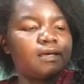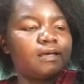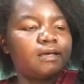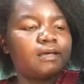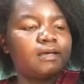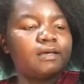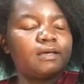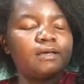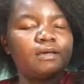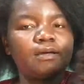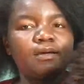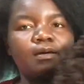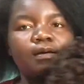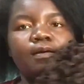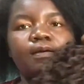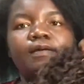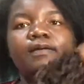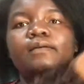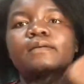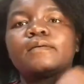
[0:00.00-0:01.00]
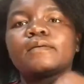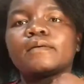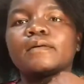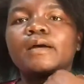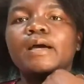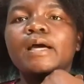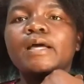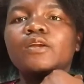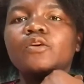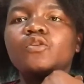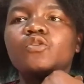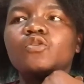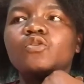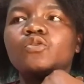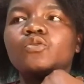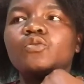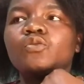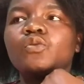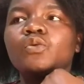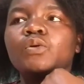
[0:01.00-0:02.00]
I don't
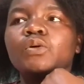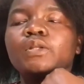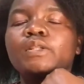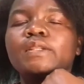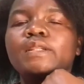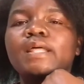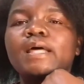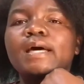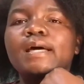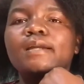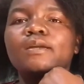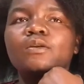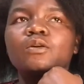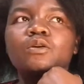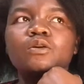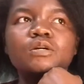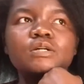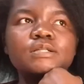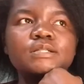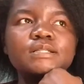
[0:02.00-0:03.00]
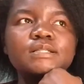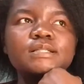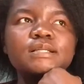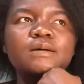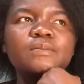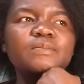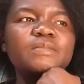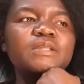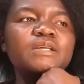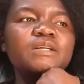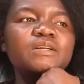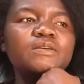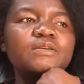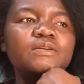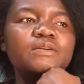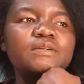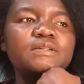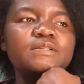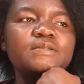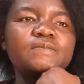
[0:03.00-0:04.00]
know. There are locks, something
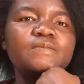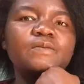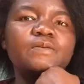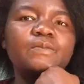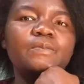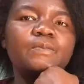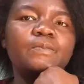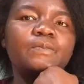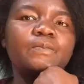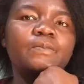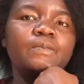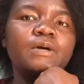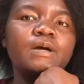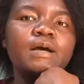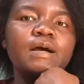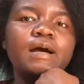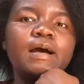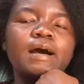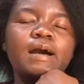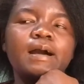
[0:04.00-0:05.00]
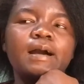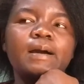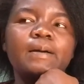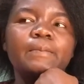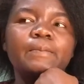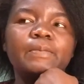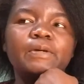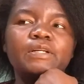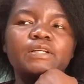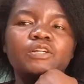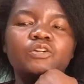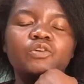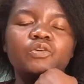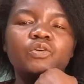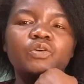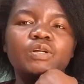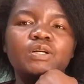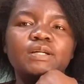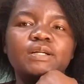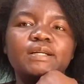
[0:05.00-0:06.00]
locks from a company
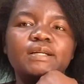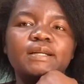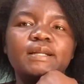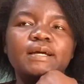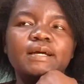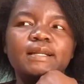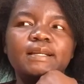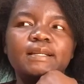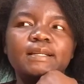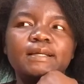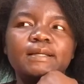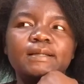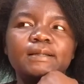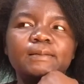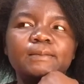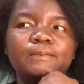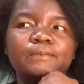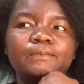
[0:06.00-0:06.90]
called Darling.